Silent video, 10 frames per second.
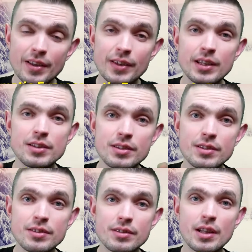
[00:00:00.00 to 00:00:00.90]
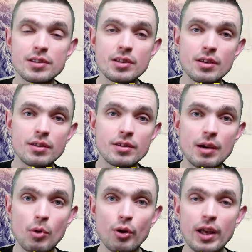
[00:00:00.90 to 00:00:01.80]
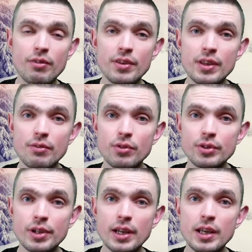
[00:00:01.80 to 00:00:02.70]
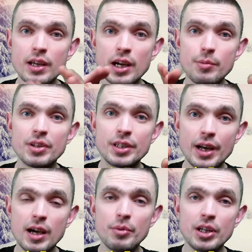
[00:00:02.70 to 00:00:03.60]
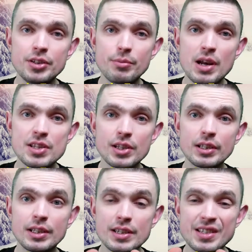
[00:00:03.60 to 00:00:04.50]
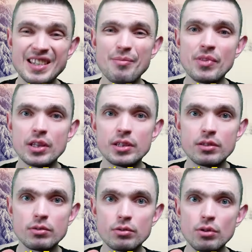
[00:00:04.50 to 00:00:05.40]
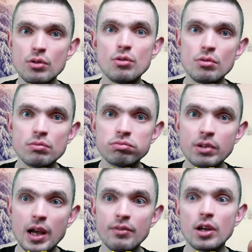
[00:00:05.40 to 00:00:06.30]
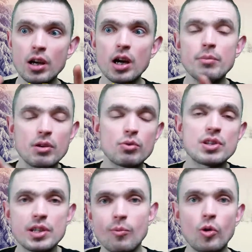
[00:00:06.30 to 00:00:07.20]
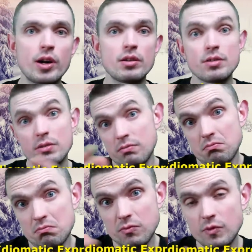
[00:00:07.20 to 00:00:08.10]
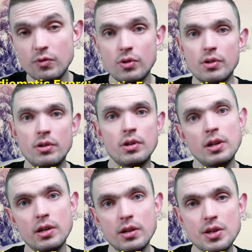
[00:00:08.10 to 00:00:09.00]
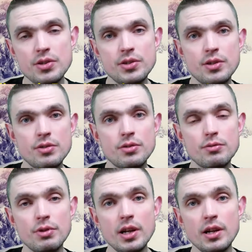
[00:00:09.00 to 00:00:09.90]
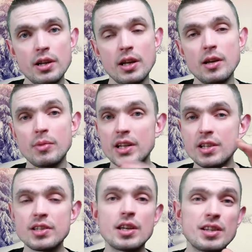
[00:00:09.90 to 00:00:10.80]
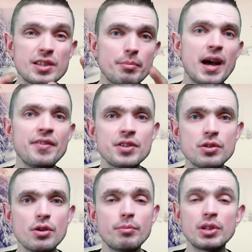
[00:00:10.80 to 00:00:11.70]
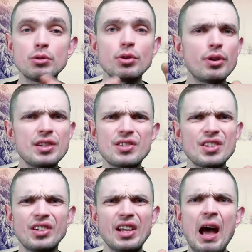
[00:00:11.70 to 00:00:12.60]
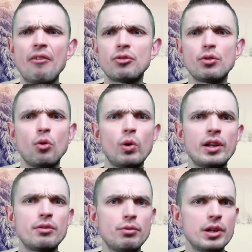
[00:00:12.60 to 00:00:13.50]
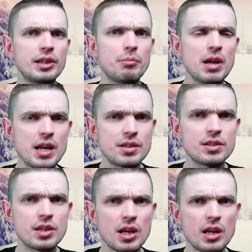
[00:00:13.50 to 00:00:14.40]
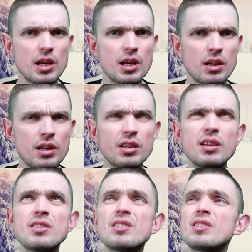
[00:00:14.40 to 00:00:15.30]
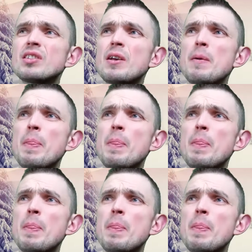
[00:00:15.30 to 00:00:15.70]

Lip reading: that's about everything for today. Common denominator basically is something that you have in common with someone else, for instance, right? But as I said, it's a math term, but you don't necessarily have to know what it really means. It's